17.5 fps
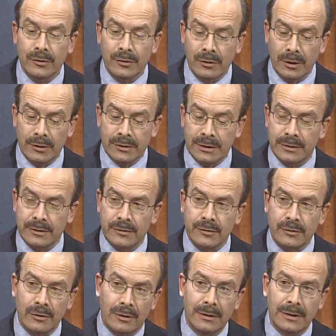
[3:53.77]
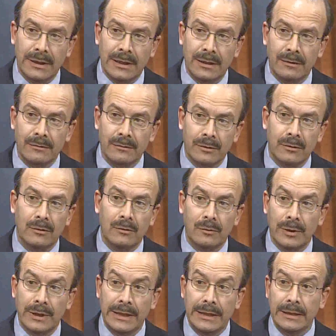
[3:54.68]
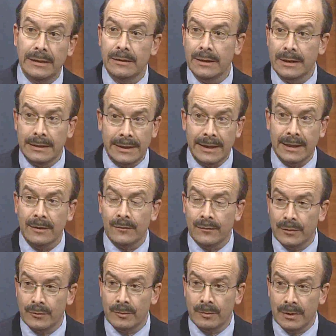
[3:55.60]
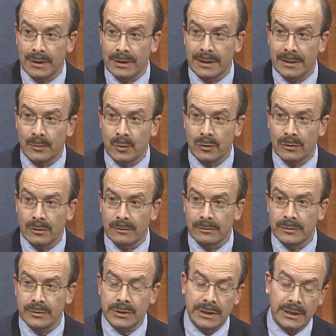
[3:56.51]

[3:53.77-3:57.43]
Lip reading: It's causing it to scar down, go away, and can't fill with blood anymore.